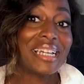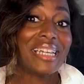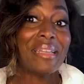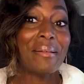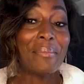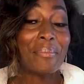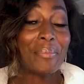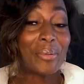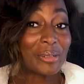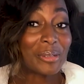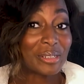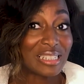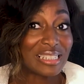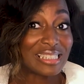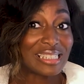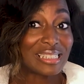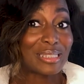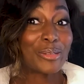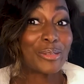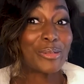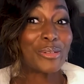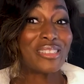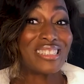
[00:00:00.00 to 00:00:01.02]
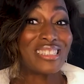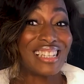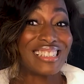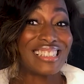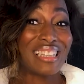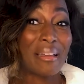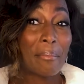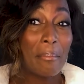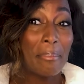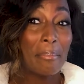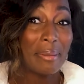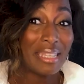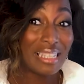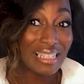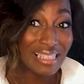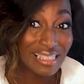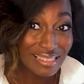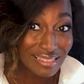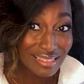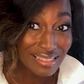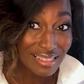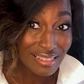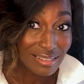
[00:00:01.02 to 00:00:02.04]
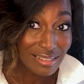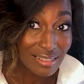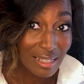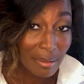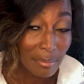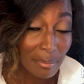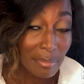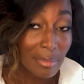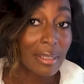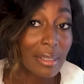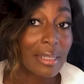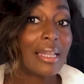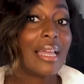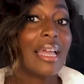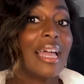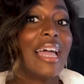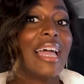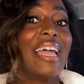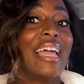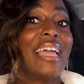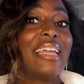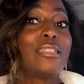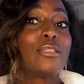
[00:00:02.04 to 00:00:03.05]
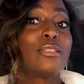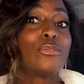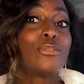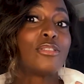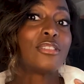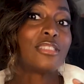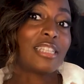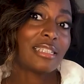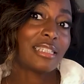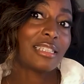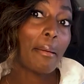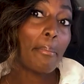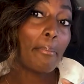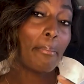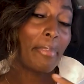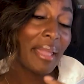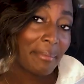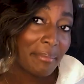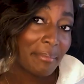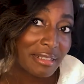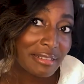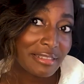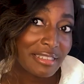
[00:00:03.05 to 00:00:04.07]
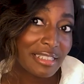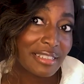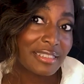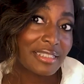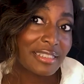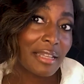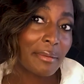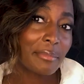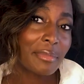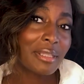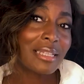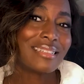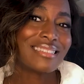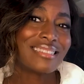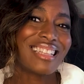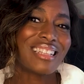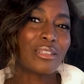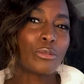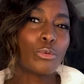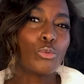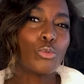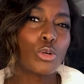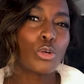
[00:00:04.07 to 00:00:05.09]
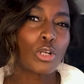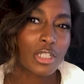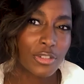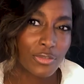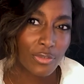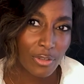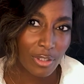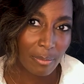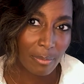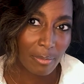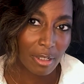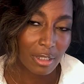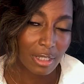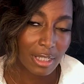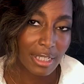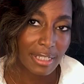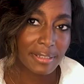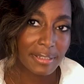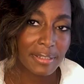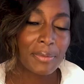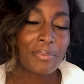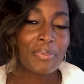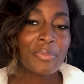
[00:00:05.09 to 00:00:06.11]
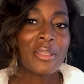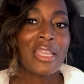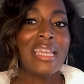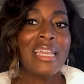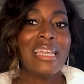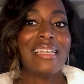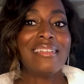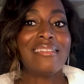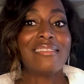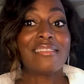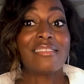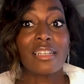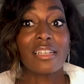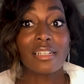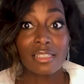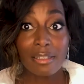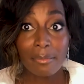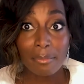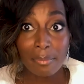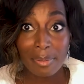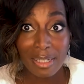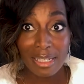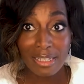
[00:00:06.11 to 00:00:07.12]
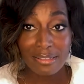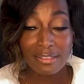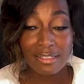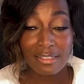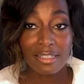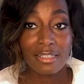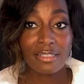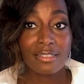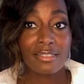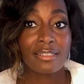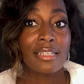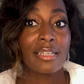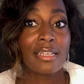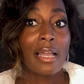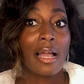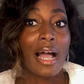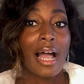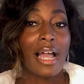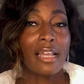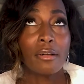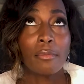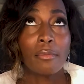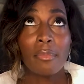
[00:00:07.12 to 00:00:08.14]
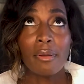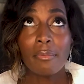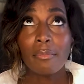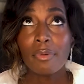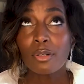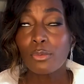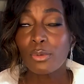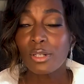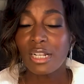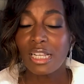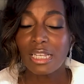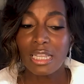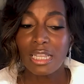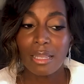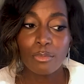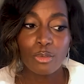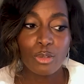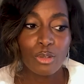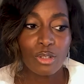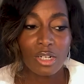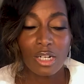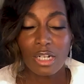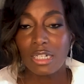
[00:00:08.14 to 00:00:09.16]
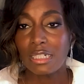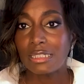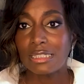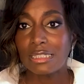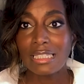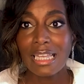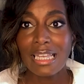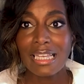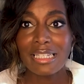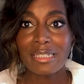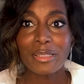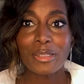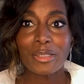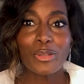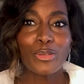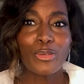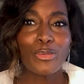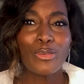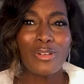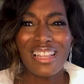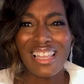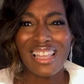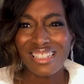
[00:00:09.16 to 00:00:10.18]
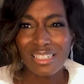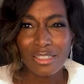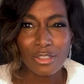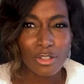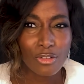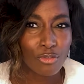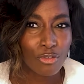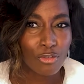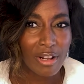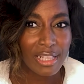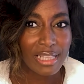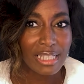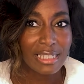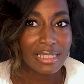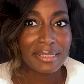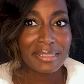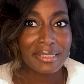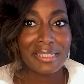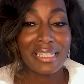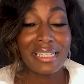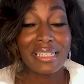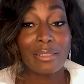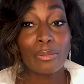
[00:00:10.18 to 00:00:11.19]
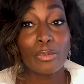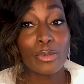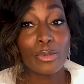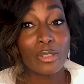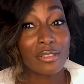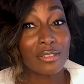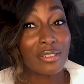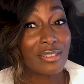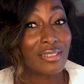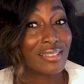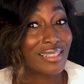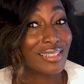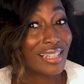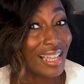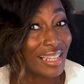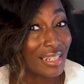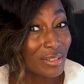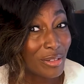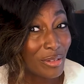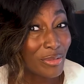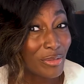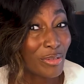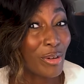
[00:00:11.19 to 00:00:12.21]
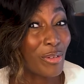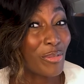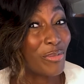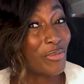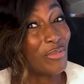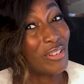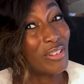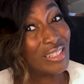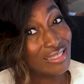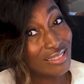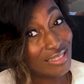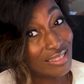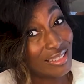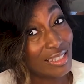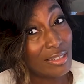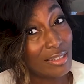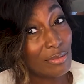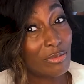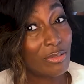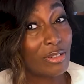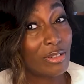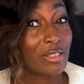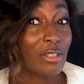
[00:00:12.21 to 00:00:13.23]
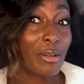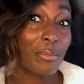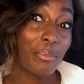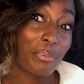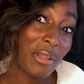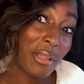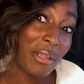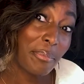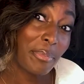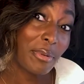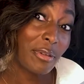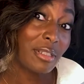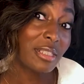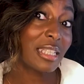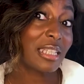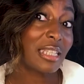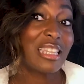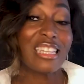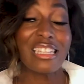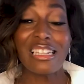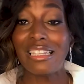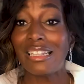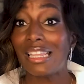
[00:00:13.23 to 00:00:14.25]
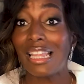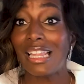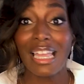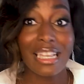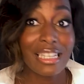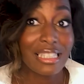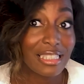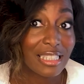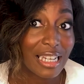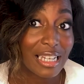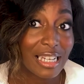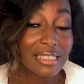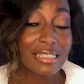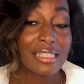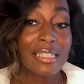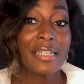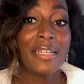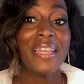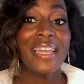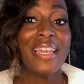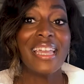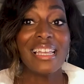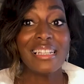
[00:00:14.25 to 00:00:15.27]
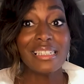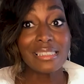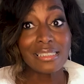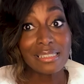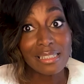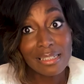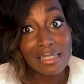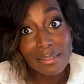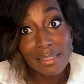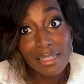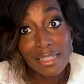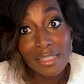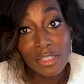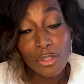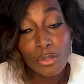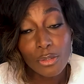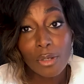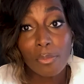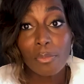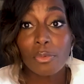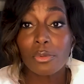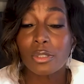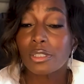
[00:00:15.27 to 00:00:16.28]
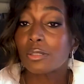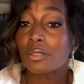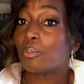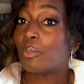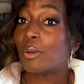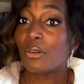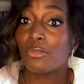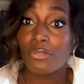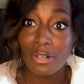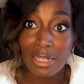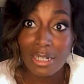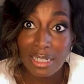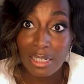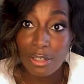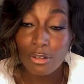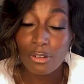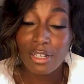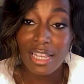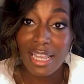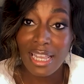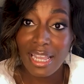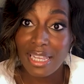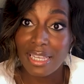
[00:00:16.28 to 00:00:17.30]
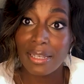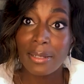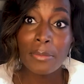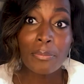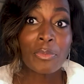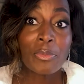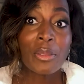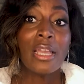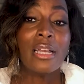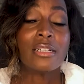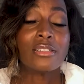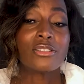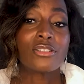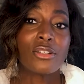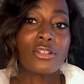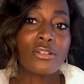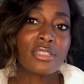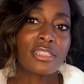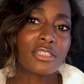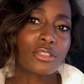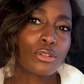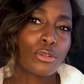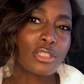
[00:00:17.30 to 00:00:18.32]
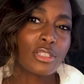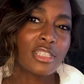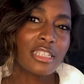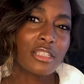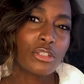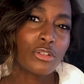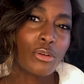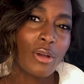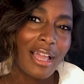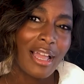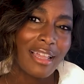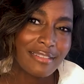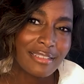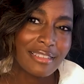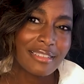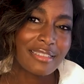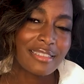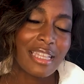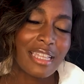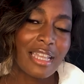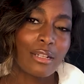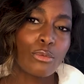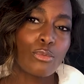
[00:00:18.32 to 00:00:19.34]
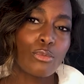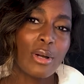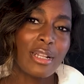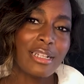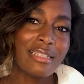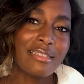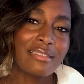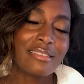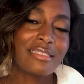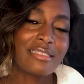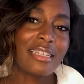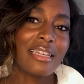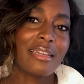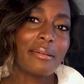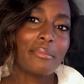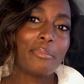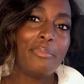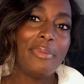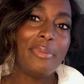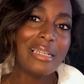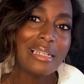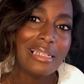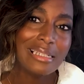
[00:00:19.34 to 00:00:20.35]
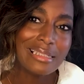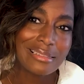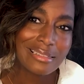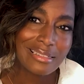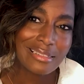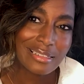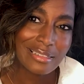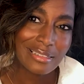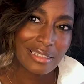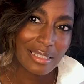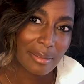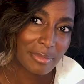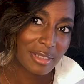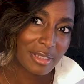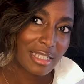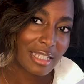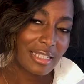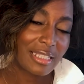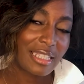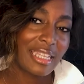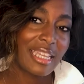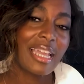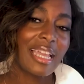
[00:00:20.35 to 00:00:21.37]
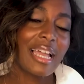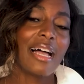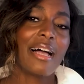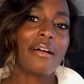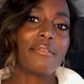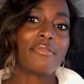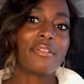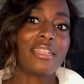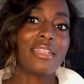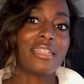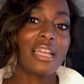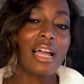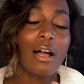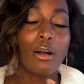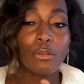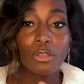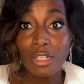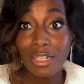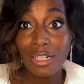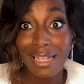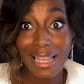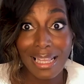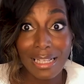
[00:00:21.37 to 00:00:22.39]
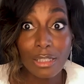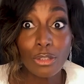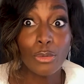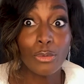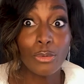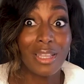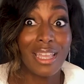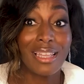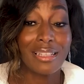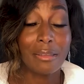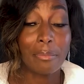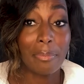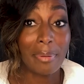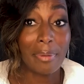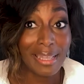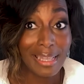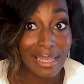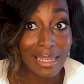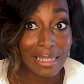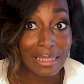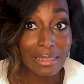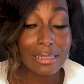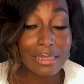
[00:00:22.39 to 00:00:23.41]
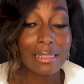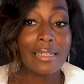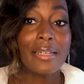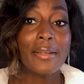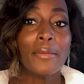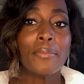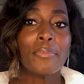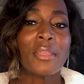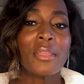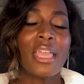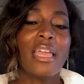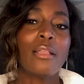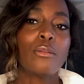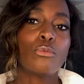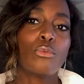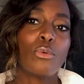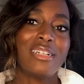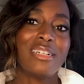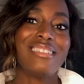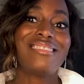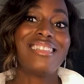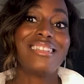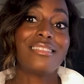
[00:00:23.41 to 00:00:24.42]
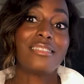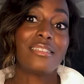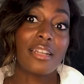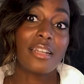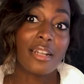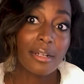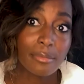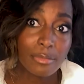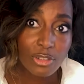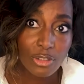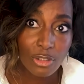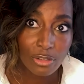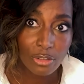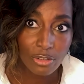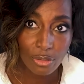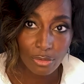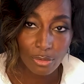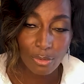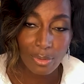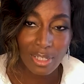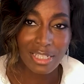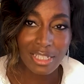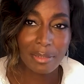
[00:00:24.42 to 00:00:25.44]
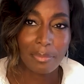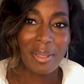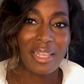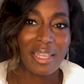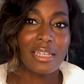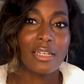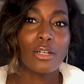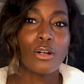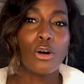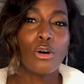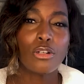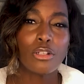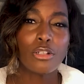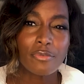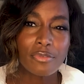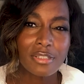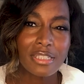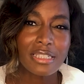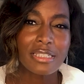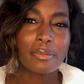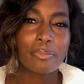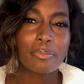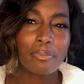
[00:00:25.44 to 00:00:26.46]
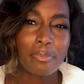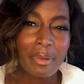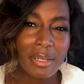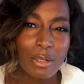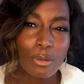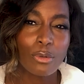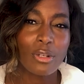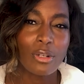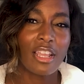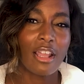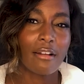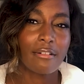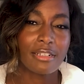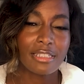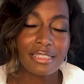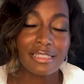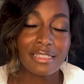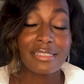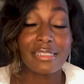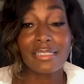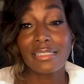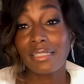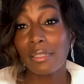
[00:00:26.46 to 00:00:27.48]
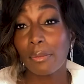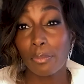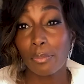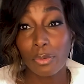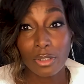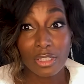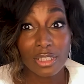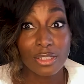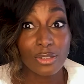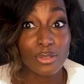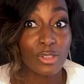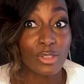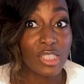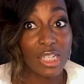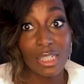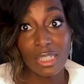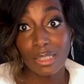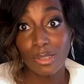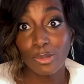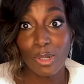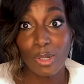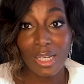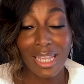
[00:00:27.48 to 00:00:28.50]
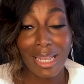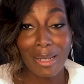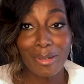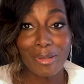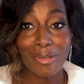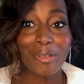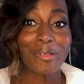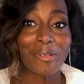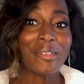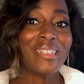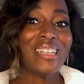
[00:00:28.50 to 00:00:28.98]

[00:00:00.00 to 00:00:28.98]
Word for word: important is to set a billing system and to set a payment system that works for the market. In certain places, I remember when I came to United States to do letters of credits, it was kind of offensive. Some people that didn't like that, and in Europe was perfectly okay. So it's good that you understand what is the billing systems that they have and how they like to get paid and what is the terms also to get paid. All of these peculiarities is important to take into account